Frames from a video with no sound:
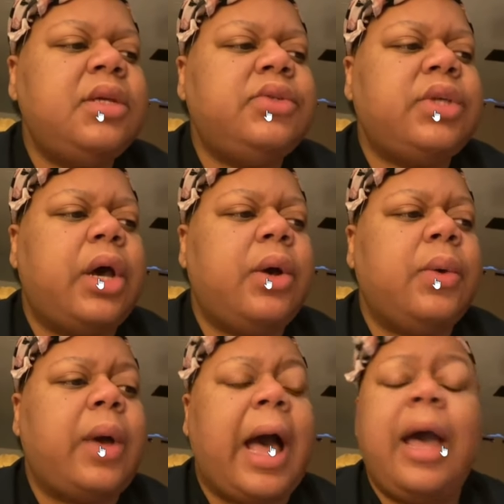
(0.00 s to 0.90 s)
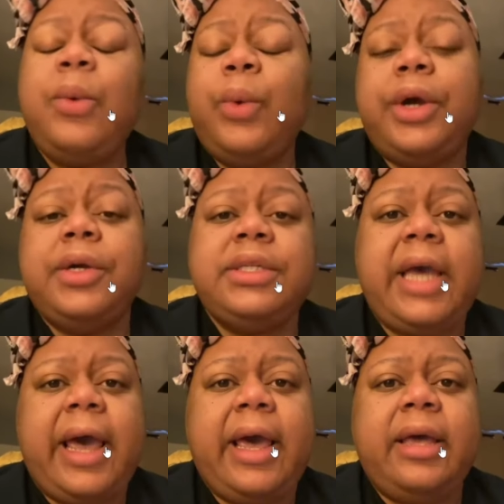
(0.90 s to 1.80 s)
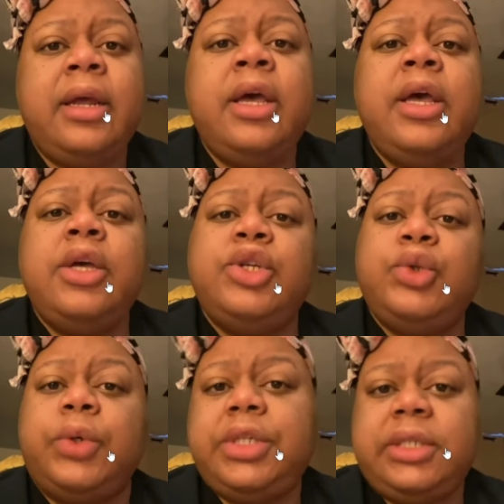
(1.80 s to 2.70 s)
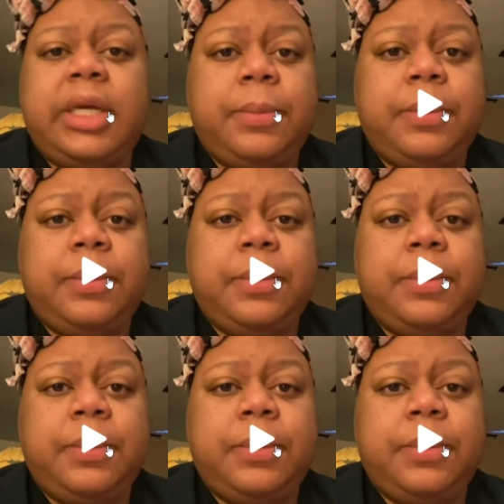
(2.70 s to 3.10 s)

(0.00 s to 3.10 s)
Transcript: So I worked at Georgia. State. I can't